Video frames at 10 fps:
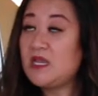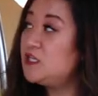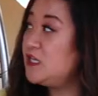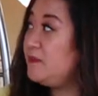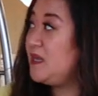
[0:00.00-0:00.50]

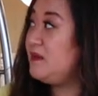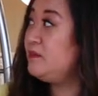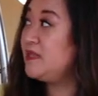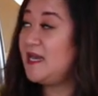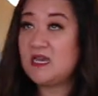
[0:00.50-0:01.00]
Should it be
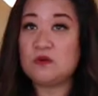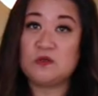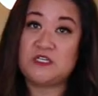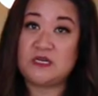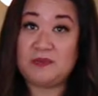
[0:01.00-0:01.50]
in black
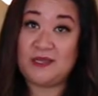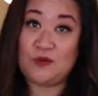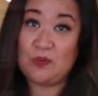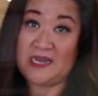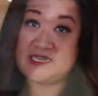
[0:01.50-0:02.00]
or should it be
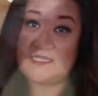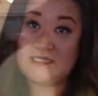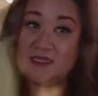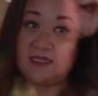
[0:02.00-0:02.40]
in white?